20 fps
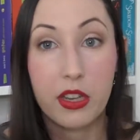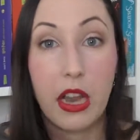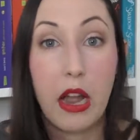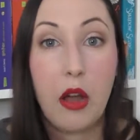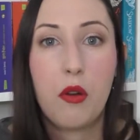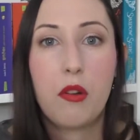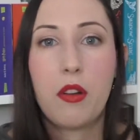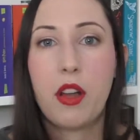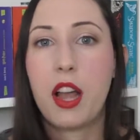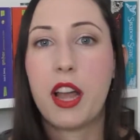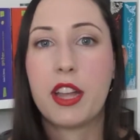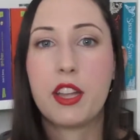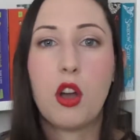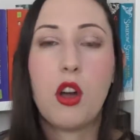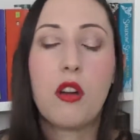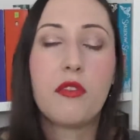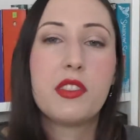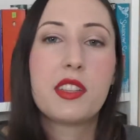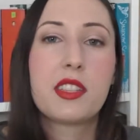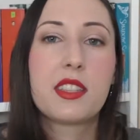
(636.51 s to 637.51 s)
Now, I
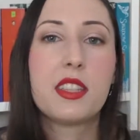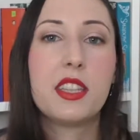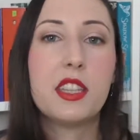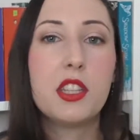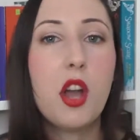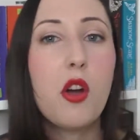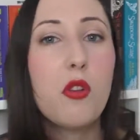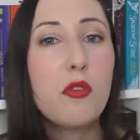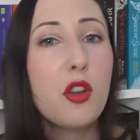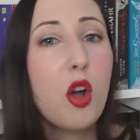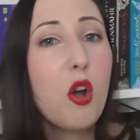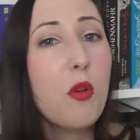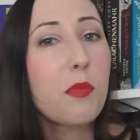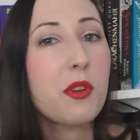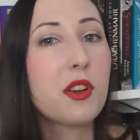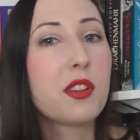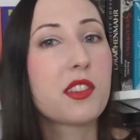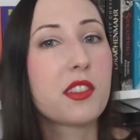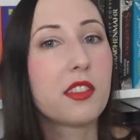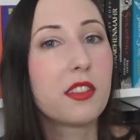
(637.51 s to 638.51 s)
obviously don't know
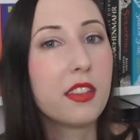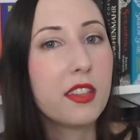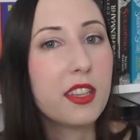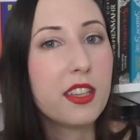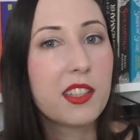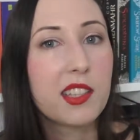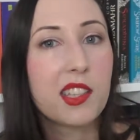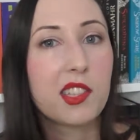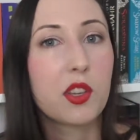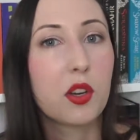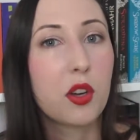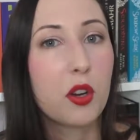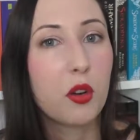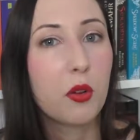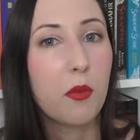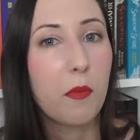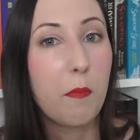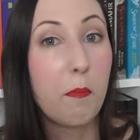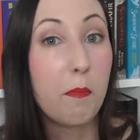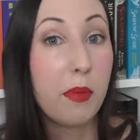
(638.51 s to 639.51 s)
personally
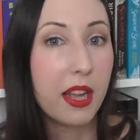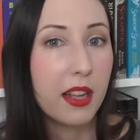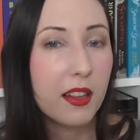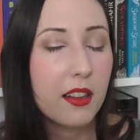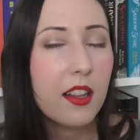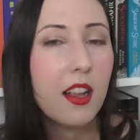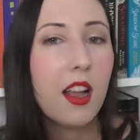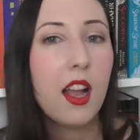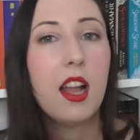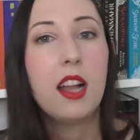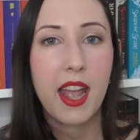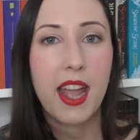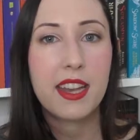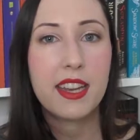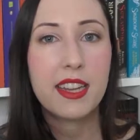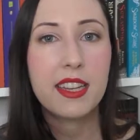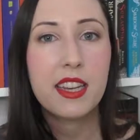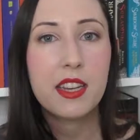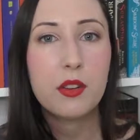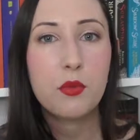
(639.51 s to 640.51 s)
Sir Bill, and
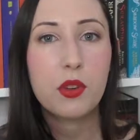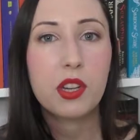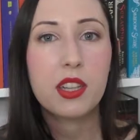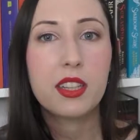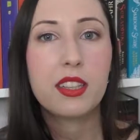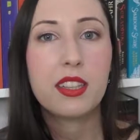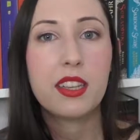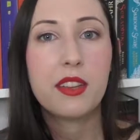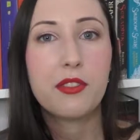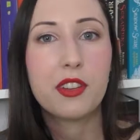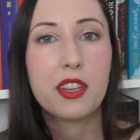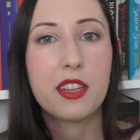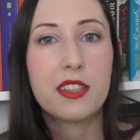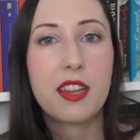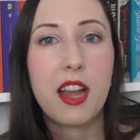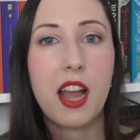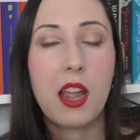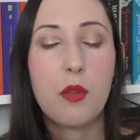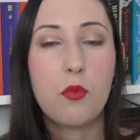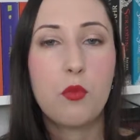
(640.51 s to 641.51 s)
he didn't really live in a
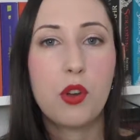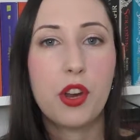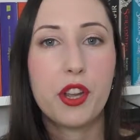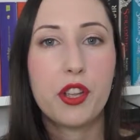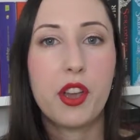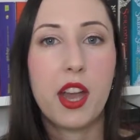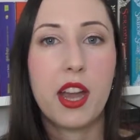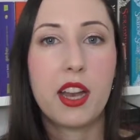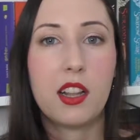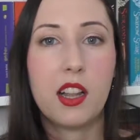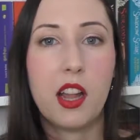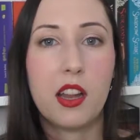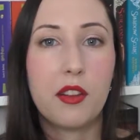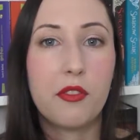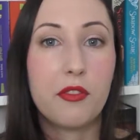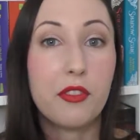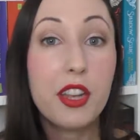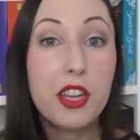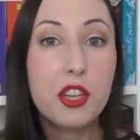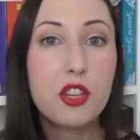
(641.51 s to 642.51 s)
time where you had a lot
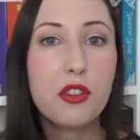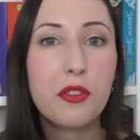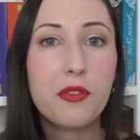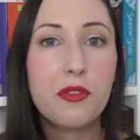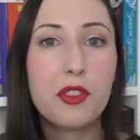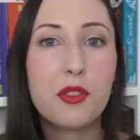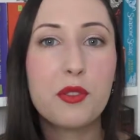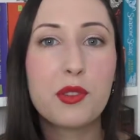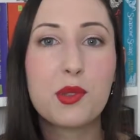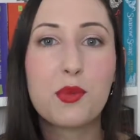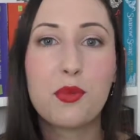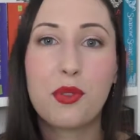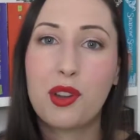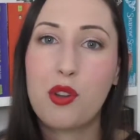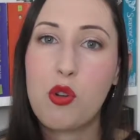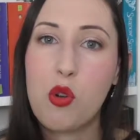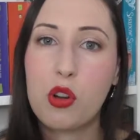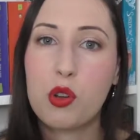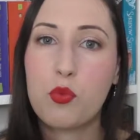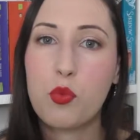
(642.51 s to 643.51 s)
of interviews
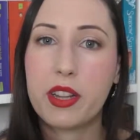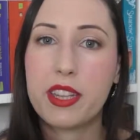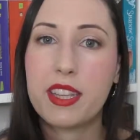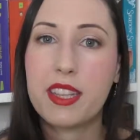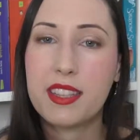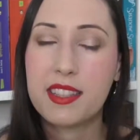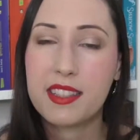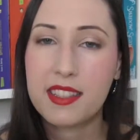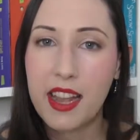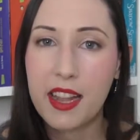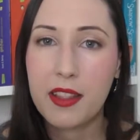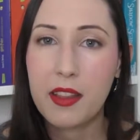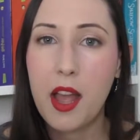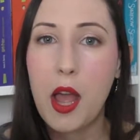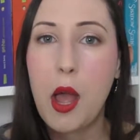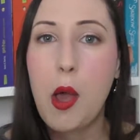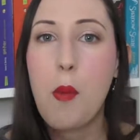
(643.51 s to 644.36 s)
record what he said.